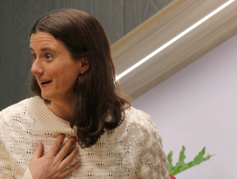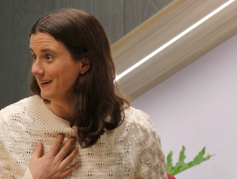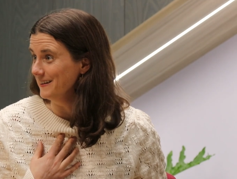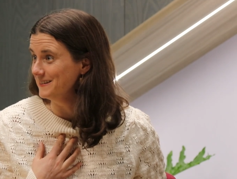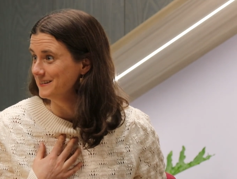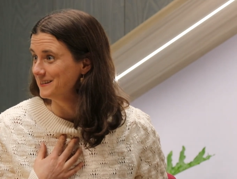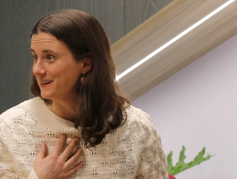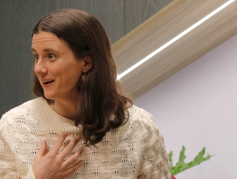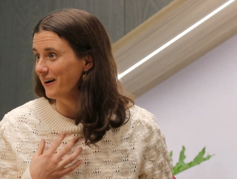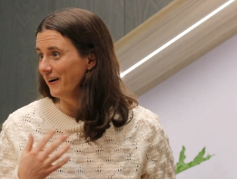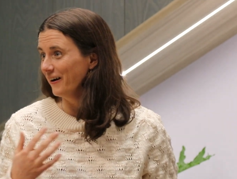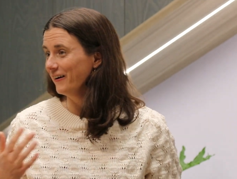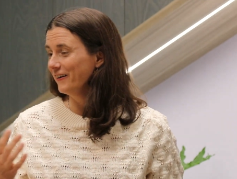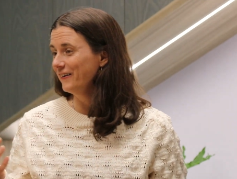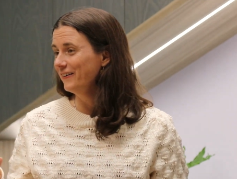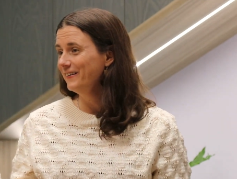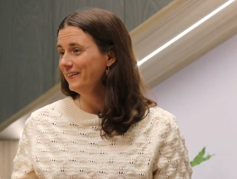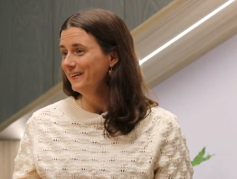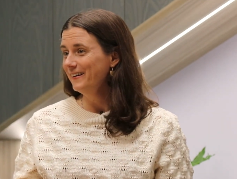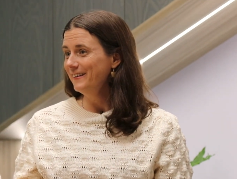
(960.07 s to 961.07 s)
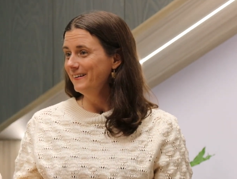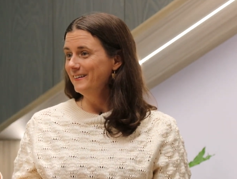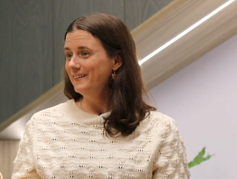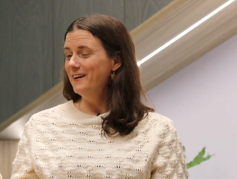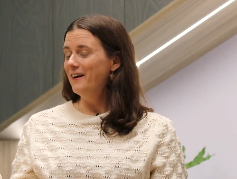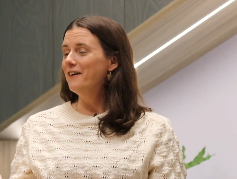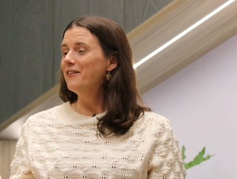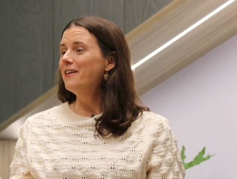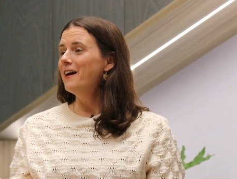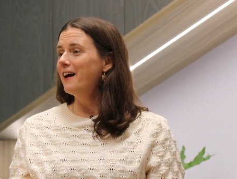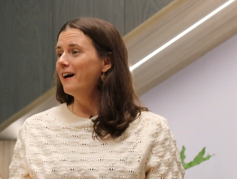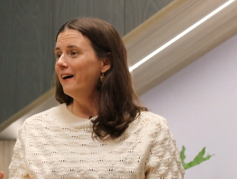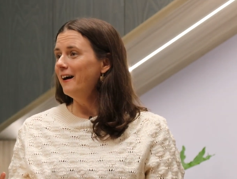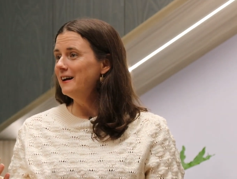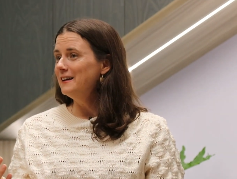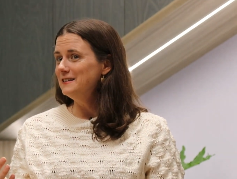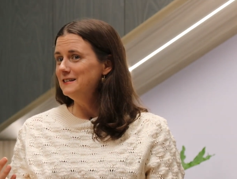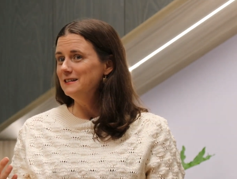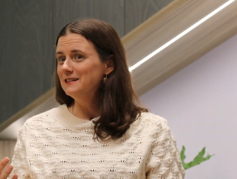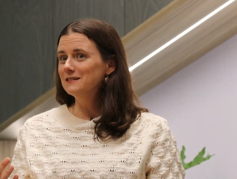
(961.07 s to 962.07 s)
And so, you know, that
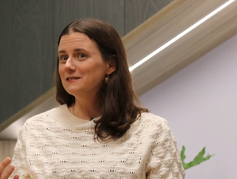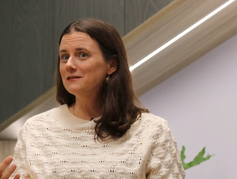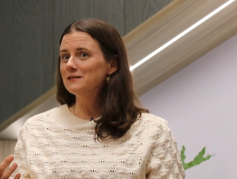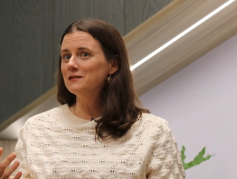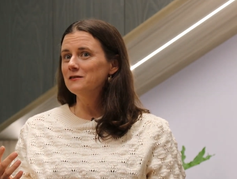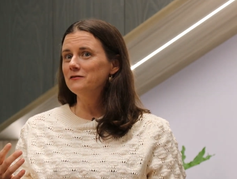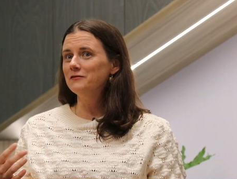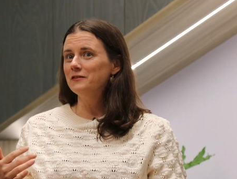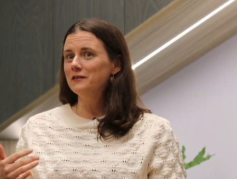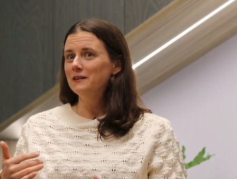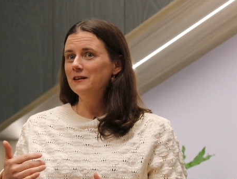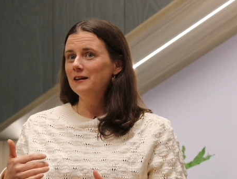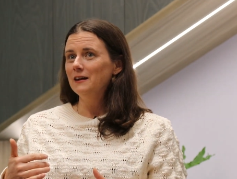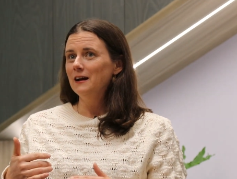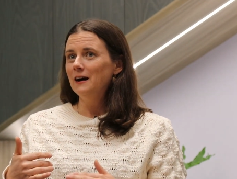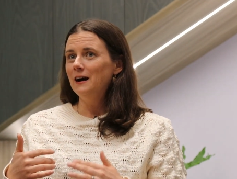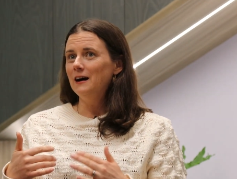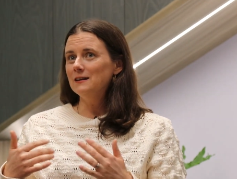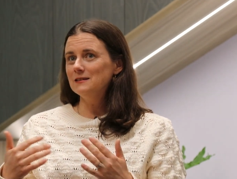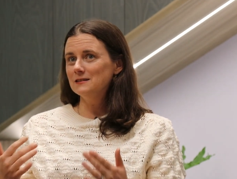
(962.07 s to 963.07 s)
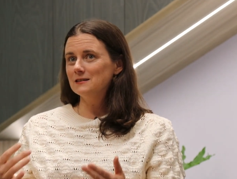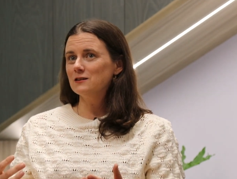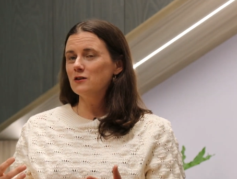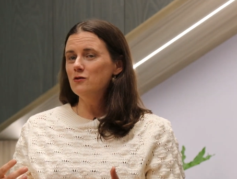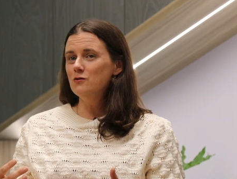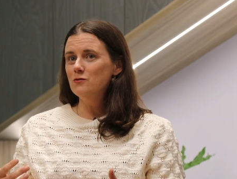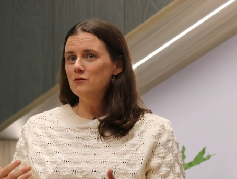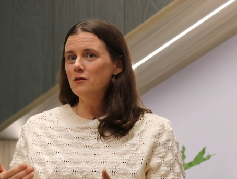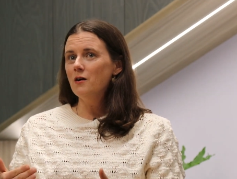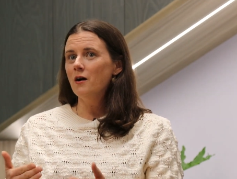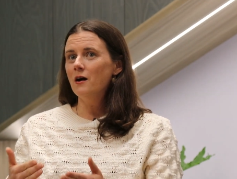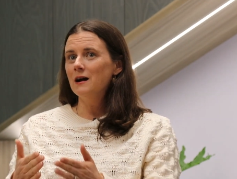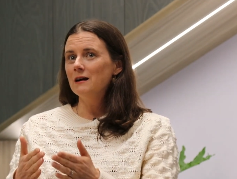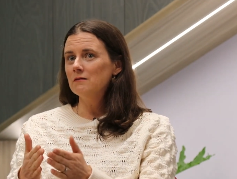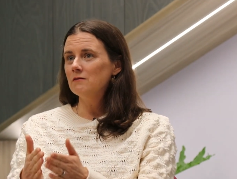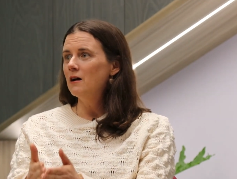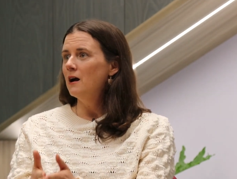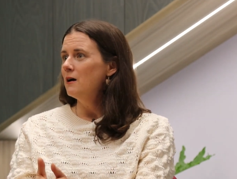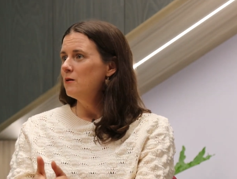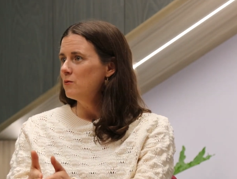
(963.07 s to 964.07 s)
idea of a school
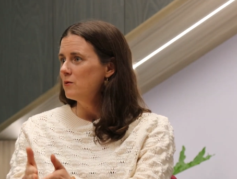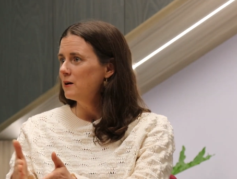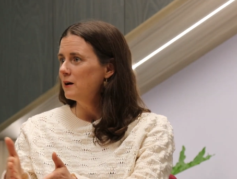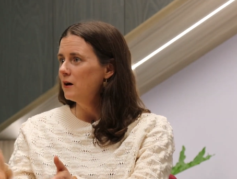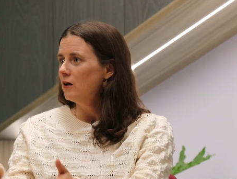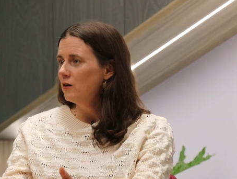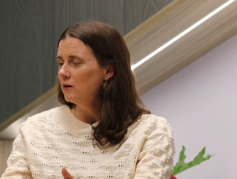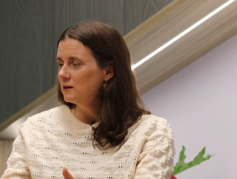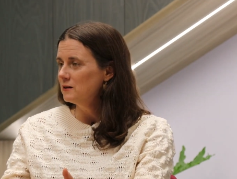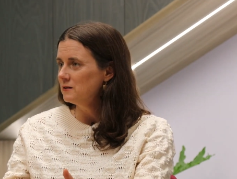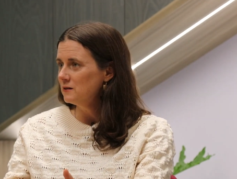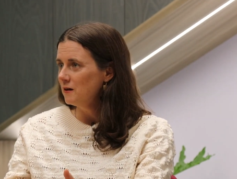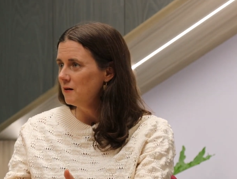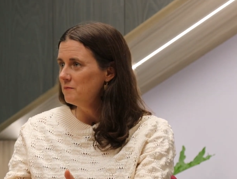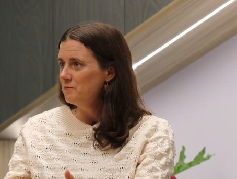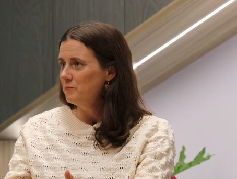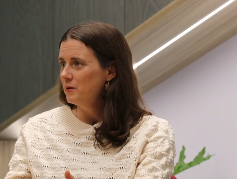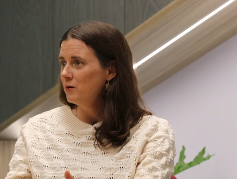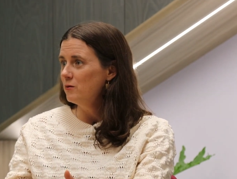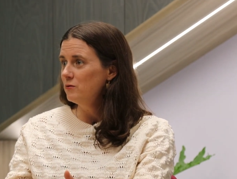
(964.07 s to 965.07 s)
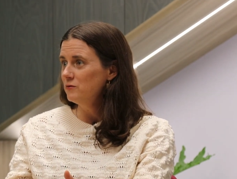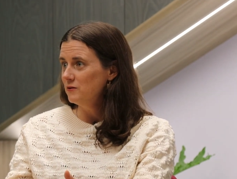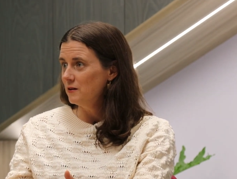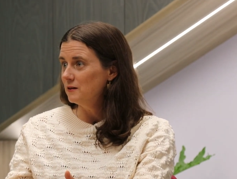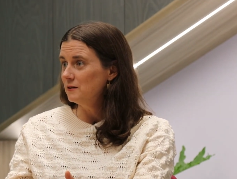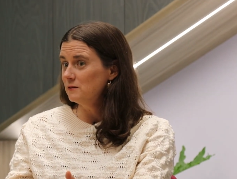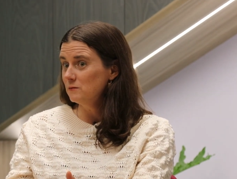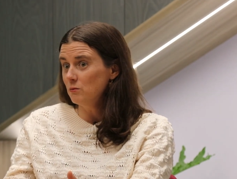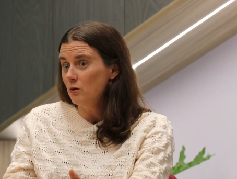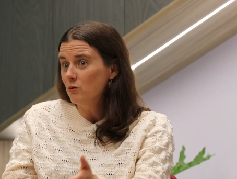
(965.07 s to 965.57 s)
going, right, we're going to build this.